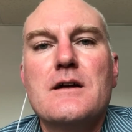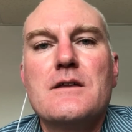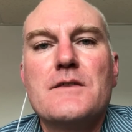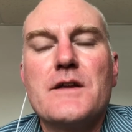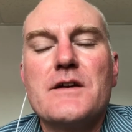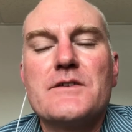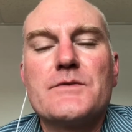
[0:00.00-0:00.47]

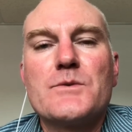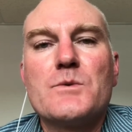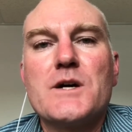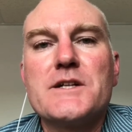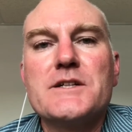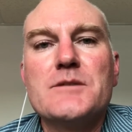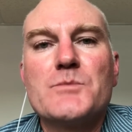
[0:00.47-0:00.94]
Thanks for
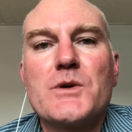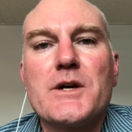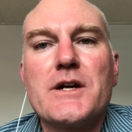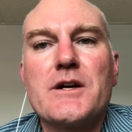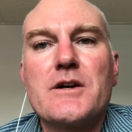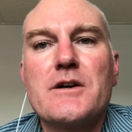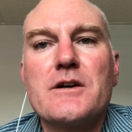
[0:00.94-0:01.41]
watching.
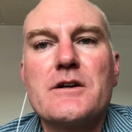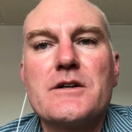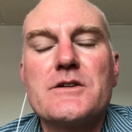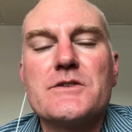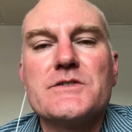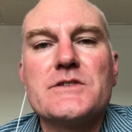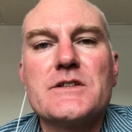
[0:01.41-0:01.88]
Brian Carter,
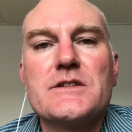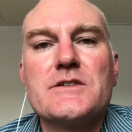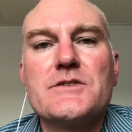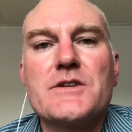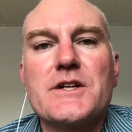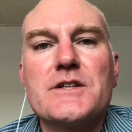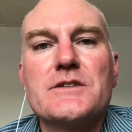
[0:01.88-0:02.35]

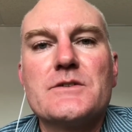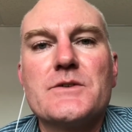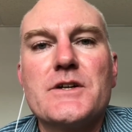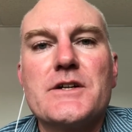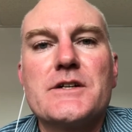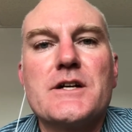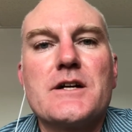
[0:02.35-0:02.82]

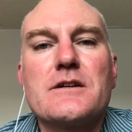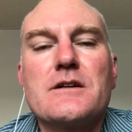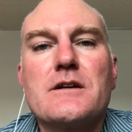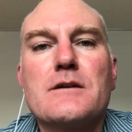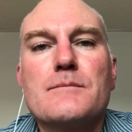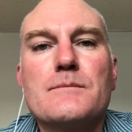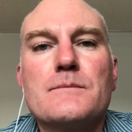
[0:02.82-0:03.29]
TulsaConstructionLawyer.com.